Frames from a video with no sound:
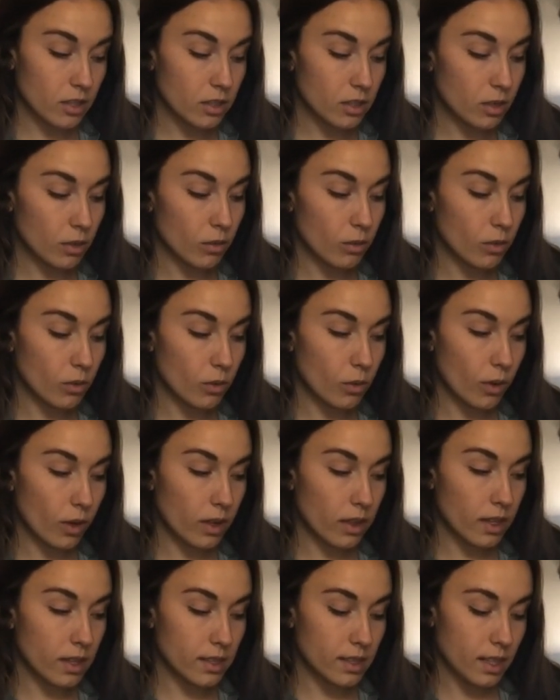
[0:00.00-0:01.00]
So
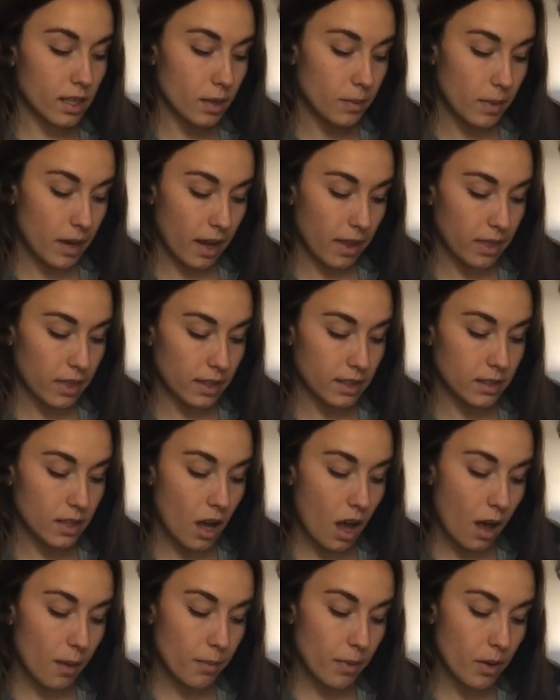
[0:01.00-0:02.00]
north is going to be at the
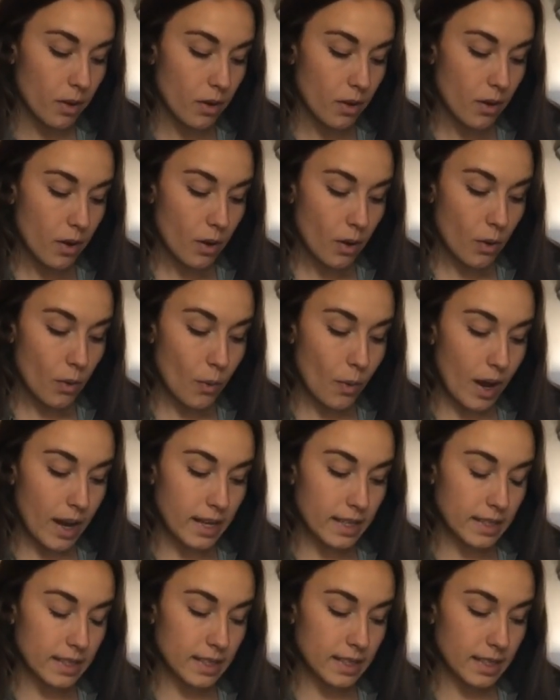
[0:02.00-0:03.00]
top,
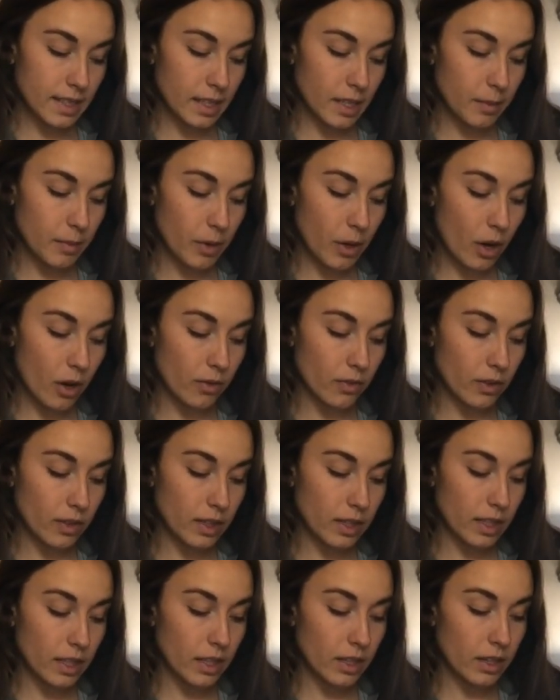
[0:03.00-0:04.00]
west is going to be over
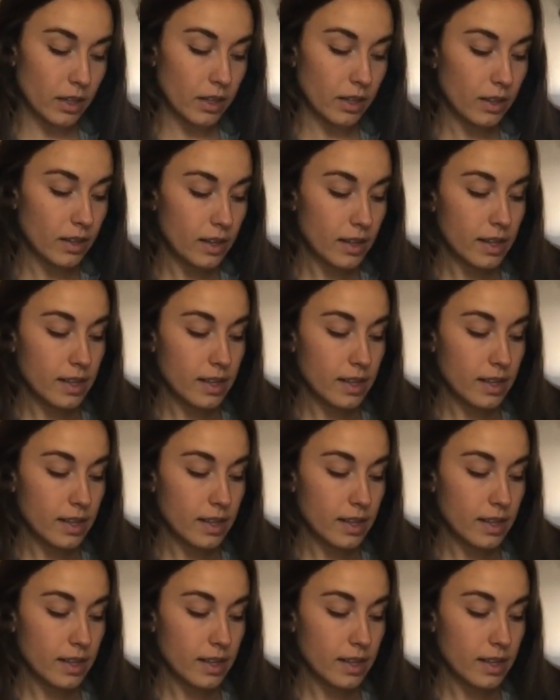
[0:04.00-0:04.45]
here,